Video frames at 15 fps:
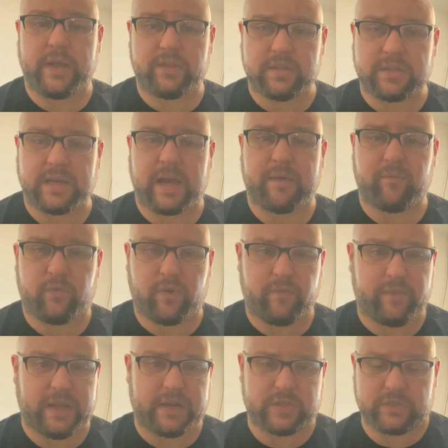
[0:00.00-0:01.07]
time for a
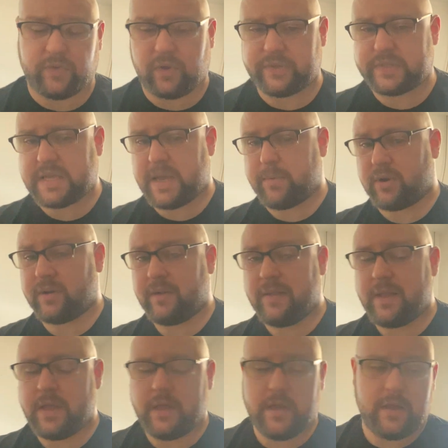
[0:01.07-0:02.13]
Vader's Vault saber,
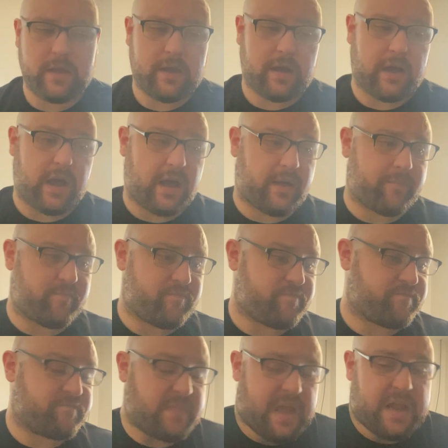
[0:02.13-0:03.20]
and
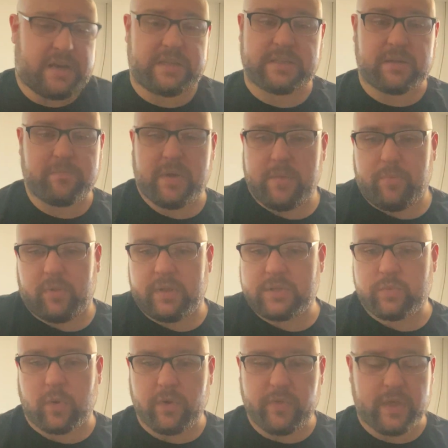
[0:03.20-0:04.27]
to some people, it's
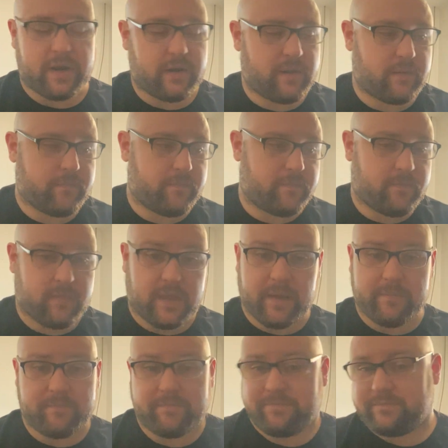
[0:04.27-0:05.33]
worth it.
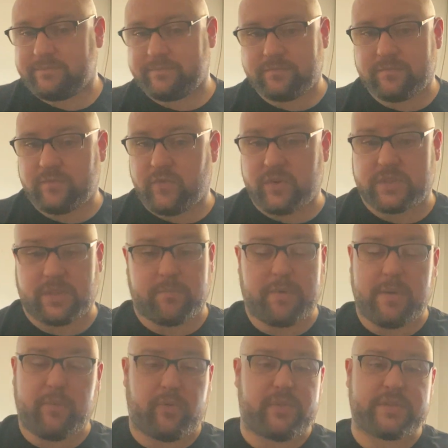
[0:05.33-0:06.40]
For some
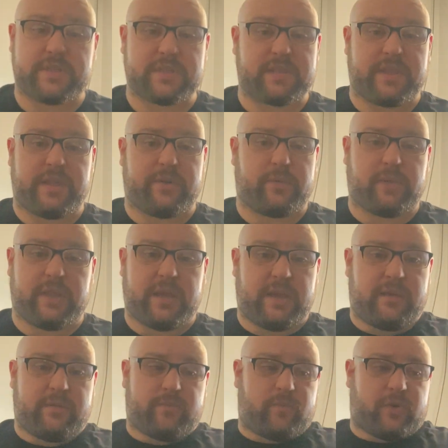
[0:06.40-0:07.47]
people, this is
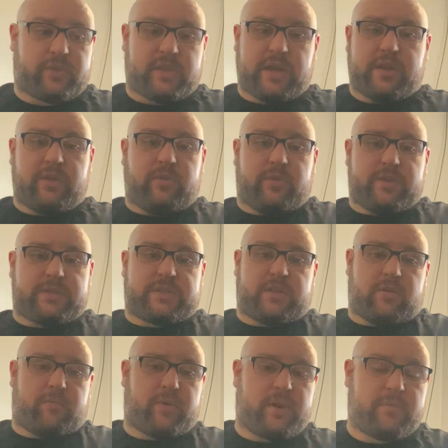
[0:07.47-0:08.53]
literally what they do. It's
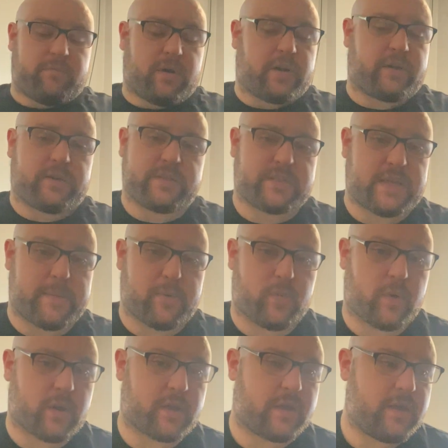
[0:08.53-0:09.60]
their bread and butter, is saber
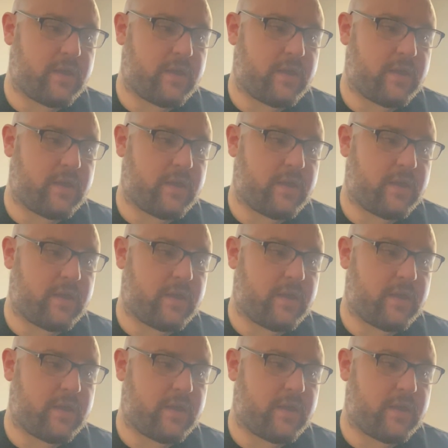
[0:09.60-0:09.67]
work,